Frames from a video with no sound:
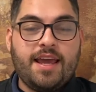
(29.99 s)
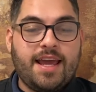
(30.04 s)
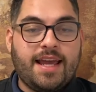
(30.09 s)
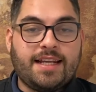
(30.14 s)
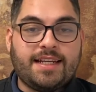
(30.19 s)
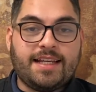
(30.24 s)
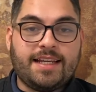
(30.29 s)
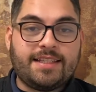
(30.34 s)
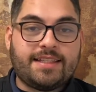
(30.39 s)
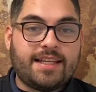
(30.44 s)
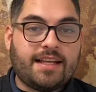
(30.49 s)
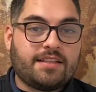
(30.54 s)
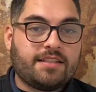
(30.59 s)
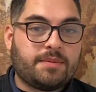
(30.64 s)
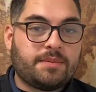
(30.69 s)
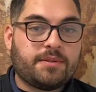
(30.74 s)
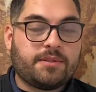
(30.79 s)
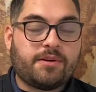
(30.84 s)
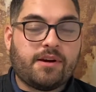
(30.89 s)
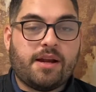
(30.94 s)
and hit that
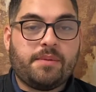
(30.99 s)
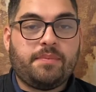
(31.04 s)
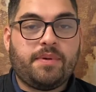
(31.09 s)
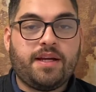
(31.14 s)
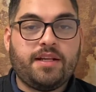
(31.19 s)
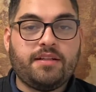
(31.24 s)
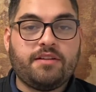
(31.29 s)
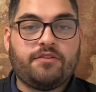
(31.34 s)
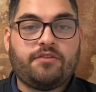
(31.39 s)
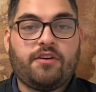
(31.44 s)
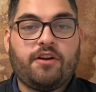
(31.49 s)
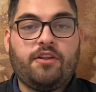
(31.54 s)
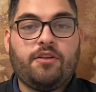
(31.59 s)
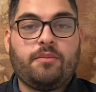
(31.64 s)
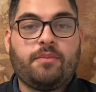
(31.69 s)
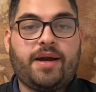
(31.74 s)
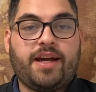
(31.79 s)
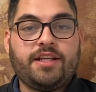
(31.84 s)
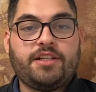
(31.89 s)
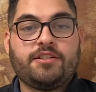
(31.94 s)
subscribe button to follow
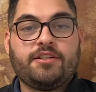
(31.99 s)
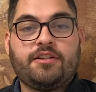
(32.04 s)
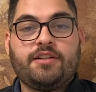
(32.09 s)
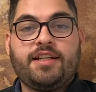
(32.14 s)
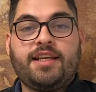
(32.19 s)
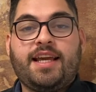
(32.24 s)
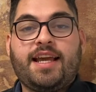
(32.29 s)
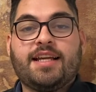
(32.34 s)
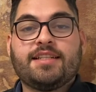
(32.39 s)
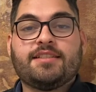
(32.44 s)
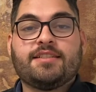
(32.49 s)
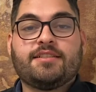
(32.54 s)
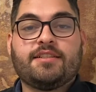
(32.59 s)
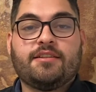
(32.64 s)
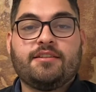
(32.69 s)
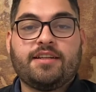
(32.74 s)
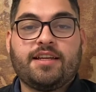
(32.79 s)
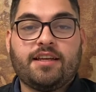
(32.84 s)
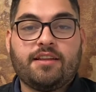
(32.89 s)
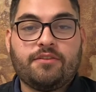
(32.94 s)
my journey as a
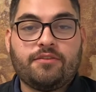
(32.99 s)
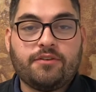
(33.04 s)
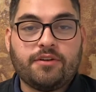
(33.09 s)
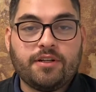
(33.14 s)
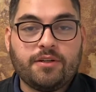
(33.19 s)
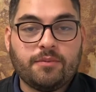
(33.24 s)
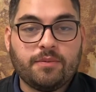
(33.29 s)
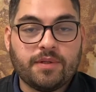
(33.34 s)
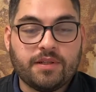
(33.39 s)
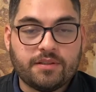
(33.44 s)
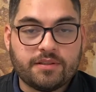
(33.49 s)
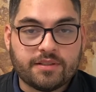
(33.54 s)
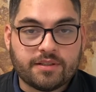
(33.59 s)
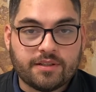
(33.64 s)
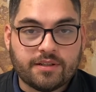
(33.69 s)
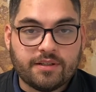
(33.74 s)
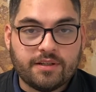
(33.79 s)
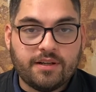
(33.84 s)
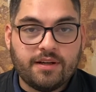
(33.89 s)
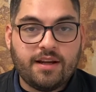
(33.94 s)
Southern California
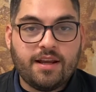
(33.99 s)
realtor,